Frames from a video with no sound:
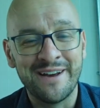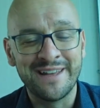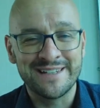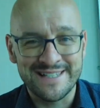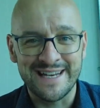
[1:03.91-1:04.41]
I
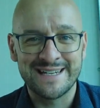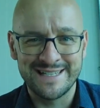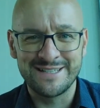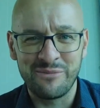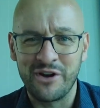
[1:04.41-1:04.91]
think 6
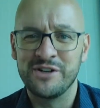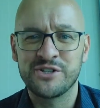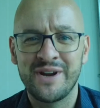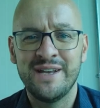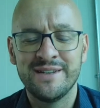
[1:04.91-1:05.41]
is the modern
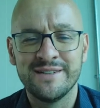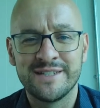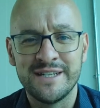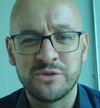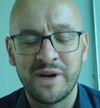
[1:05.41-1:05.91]
trend in the
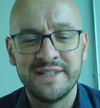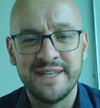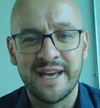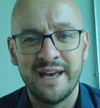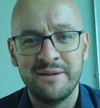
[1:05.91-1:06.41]

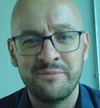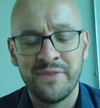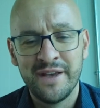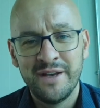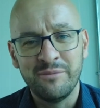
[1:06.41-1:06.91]
T20 game,
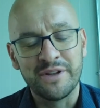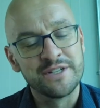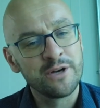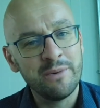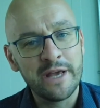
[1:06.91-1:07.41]
but
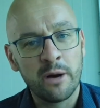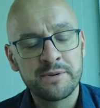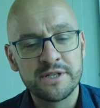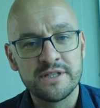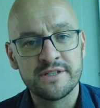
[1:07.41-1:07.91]
there's so many
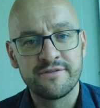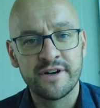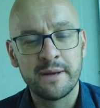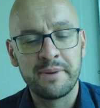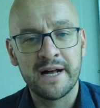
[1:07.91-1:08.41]
options
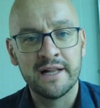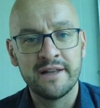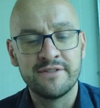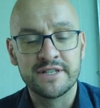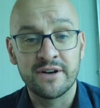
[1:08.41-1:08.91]
for Nepal.
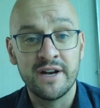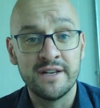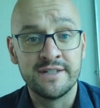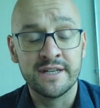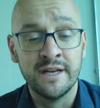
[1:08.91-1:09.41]
They've
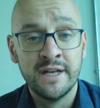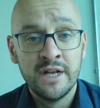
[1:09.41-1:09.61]
decided to